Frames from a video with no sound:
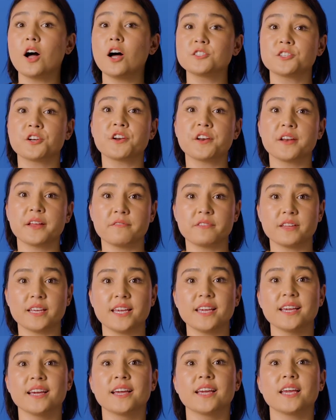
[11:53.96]

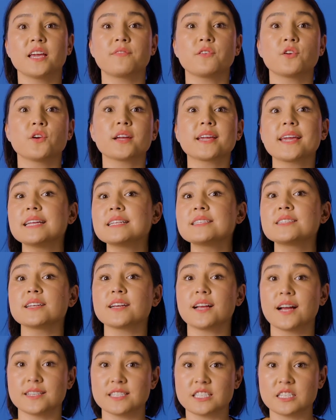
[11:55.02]
Alternatively, if you're a Kinsta
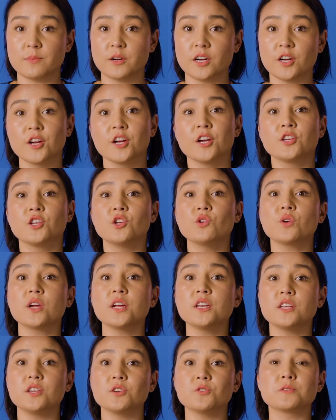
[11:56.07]
customer, you
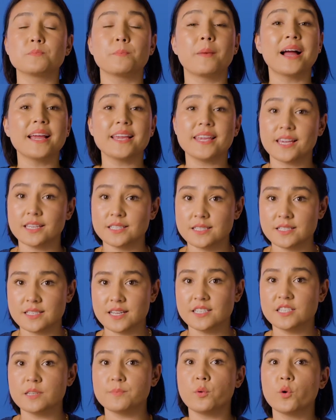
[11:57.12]
can use My
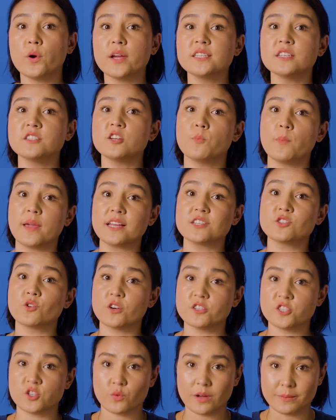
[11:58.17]
Kinsta to point a domain
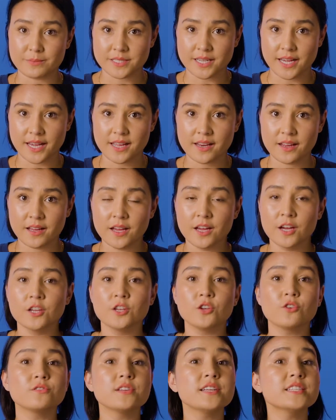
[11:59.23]
towards your website.
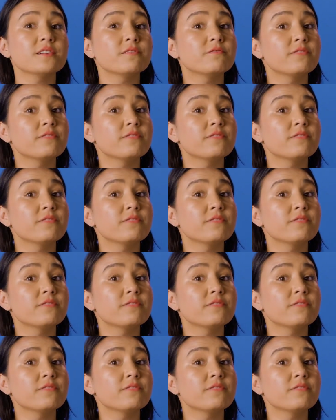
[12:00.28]
You'll need to